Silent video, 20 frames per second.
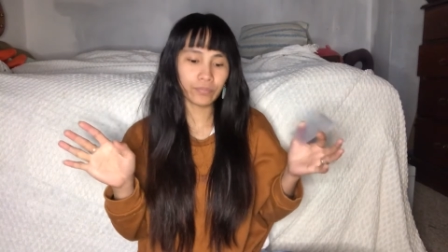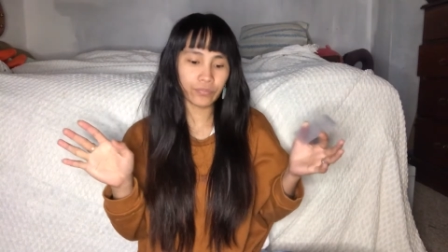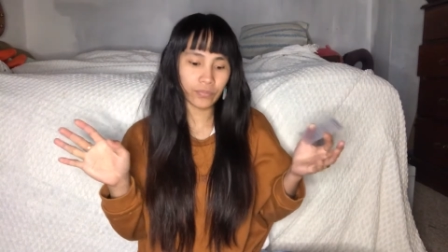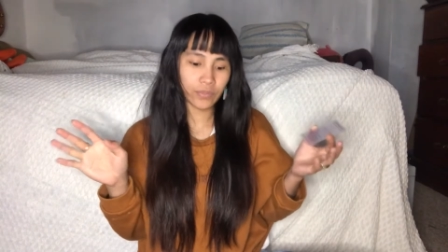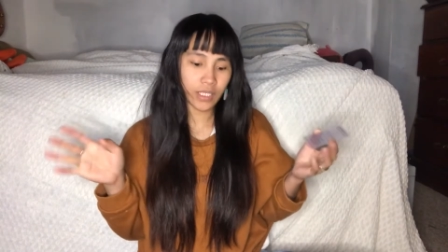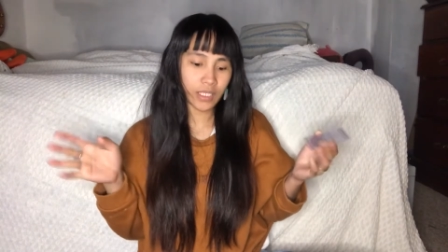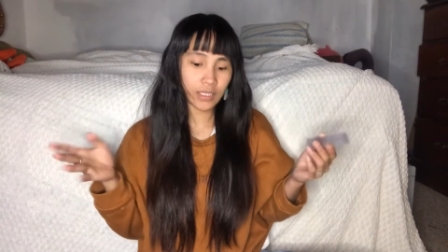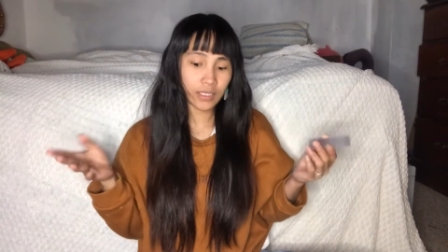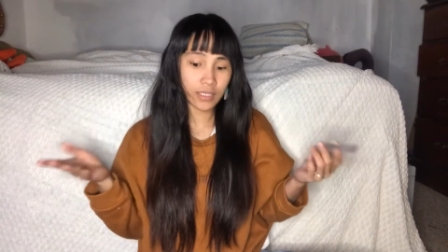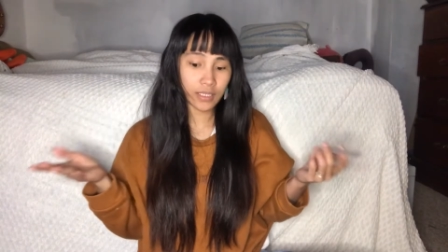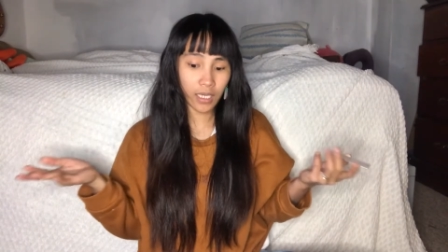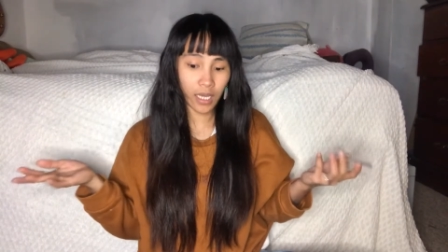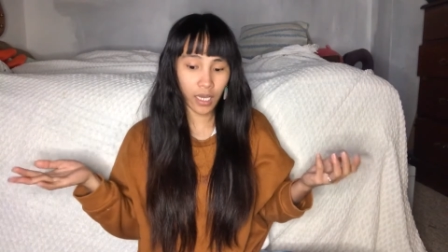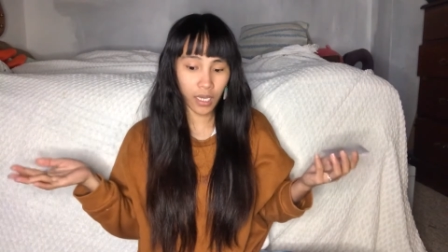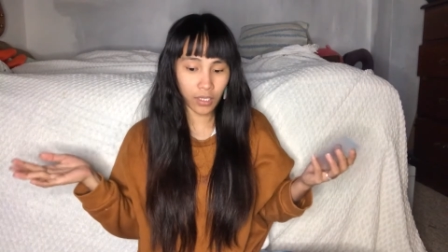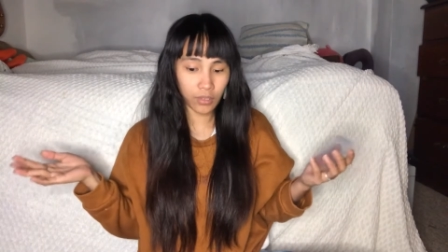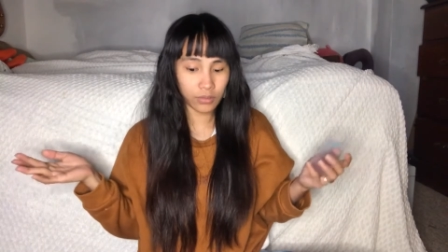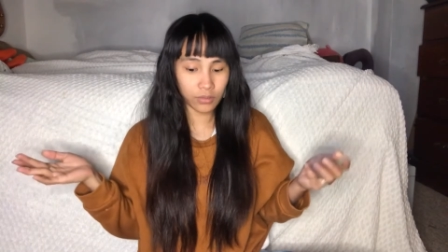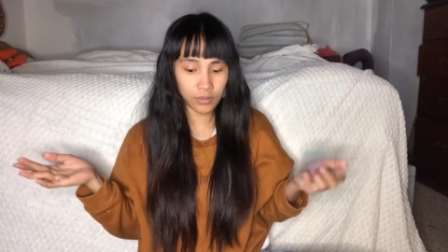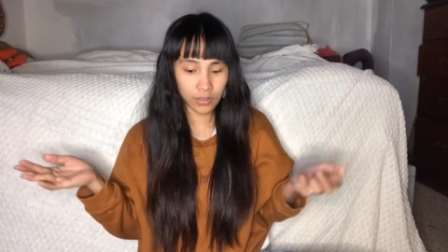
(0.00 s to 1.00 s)

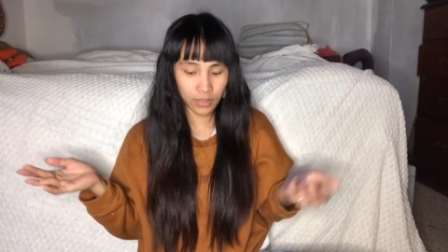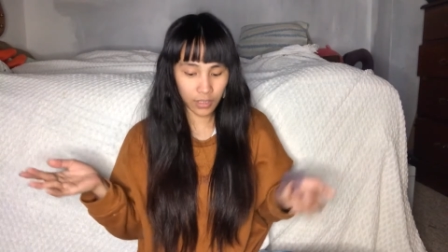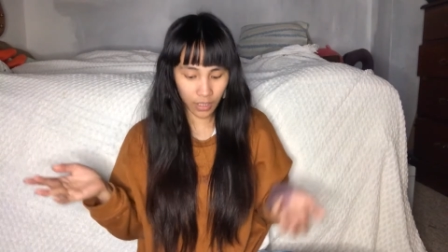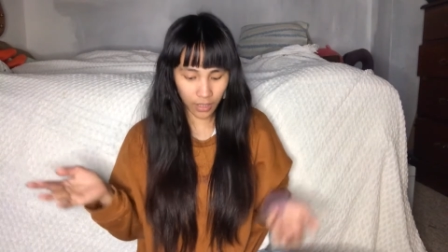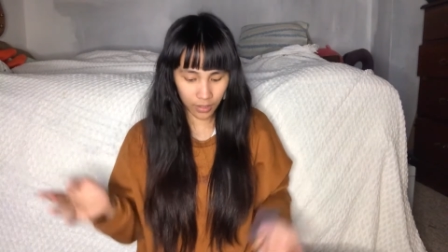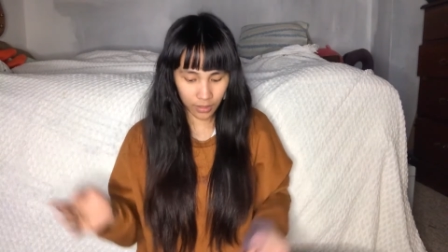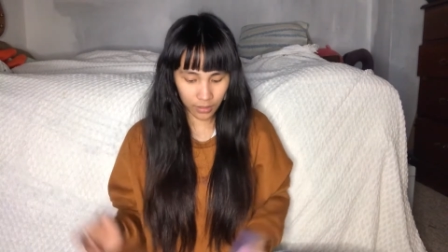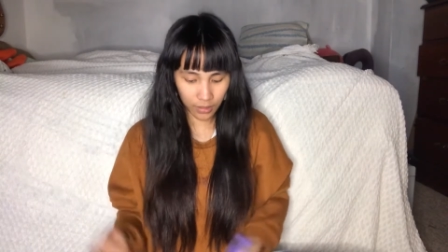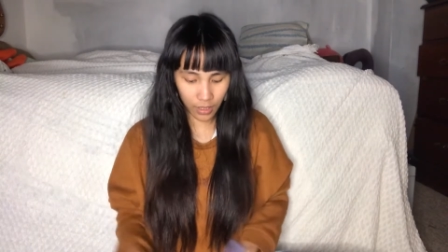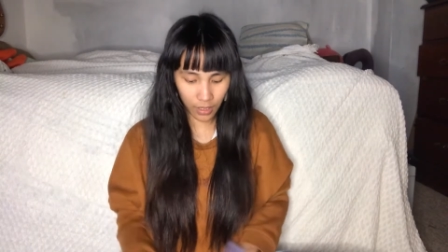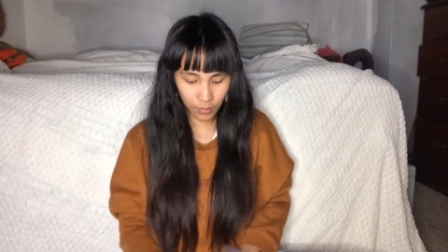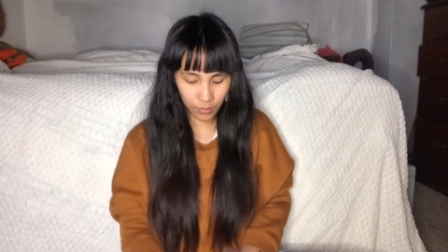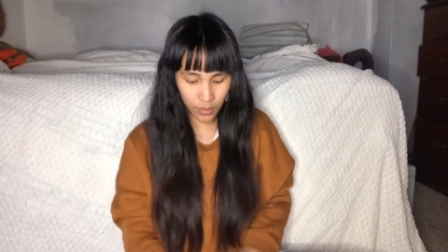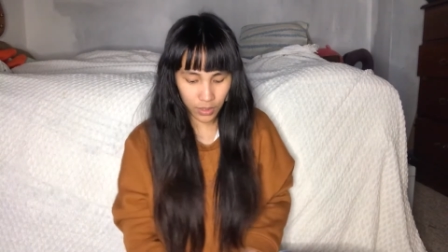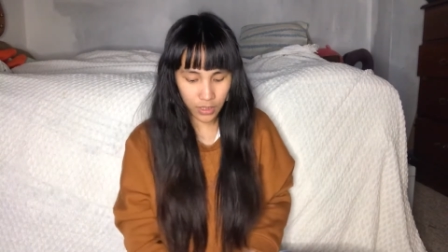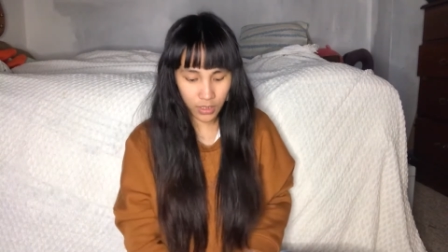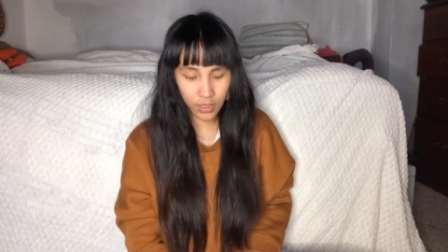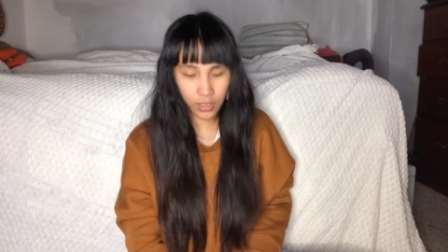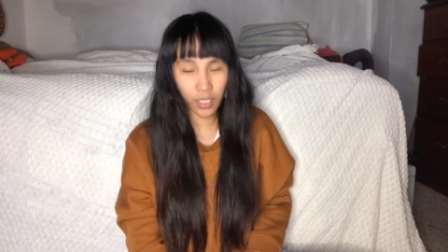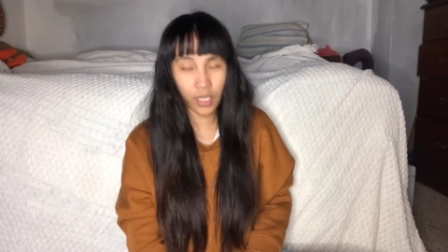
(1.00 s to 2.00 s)
discount. Yeah, they have
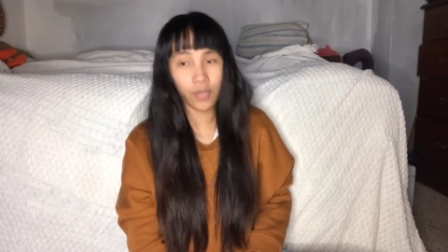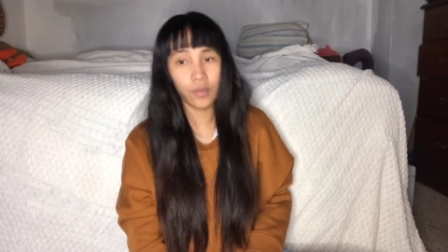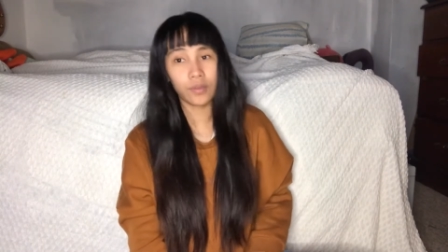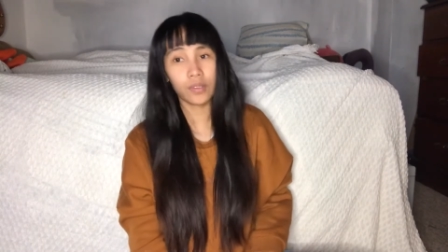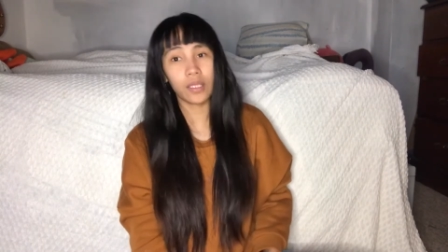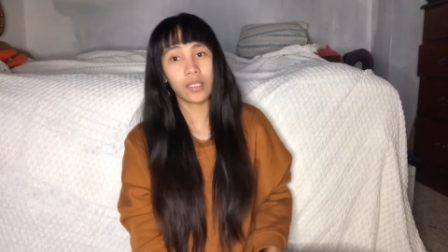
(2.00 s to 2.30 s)
discount.